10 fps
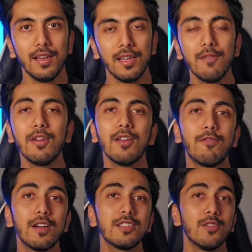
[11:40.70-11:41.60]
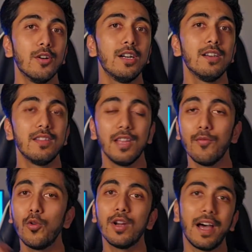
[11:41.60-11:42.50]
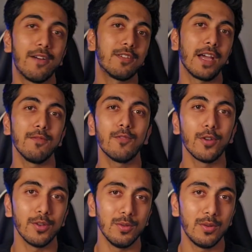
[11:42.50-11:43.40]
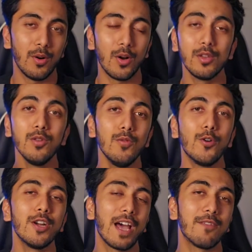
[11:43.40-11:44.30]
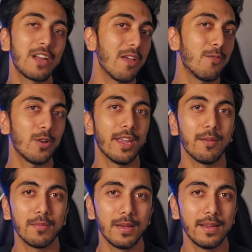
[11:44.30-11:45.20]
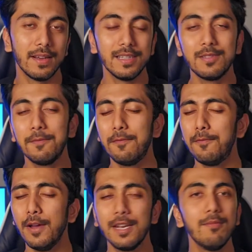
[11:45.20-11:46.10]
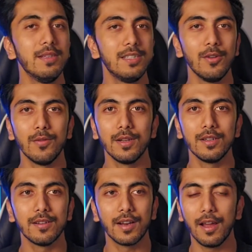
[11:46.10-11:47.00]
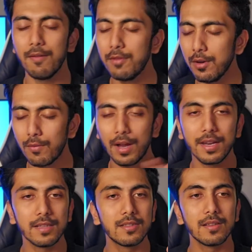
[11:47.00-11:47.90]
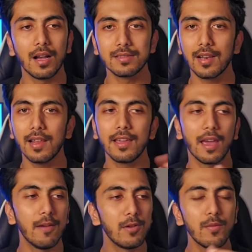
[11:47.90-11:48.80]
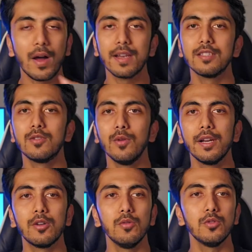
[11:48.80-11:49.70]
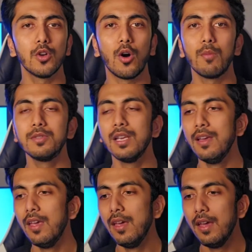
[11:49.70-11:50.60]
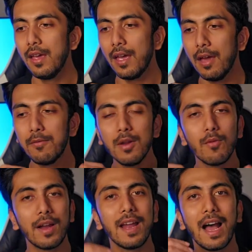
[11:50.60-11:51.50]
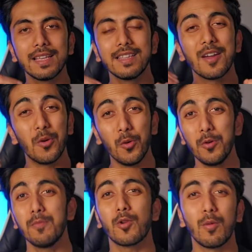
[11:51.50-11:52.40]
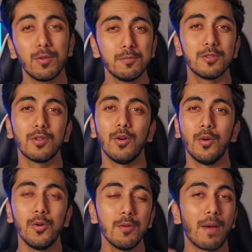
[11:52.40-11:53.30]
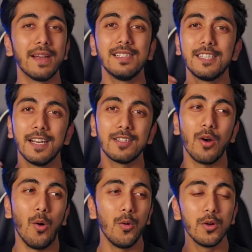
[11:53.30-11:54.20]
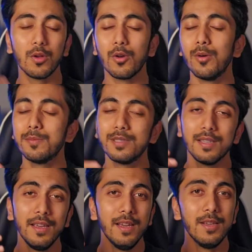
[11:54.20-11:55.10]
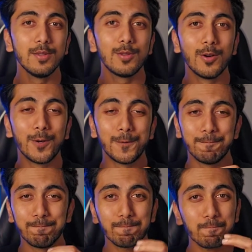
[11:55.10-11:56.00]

Even if it's good, they won't have time for you, or you won't have time for them. It's very busy over here. Everyone is hustling. Everyone is doing 2 jobs. Everyone has their own problems, own mindset, own groups. So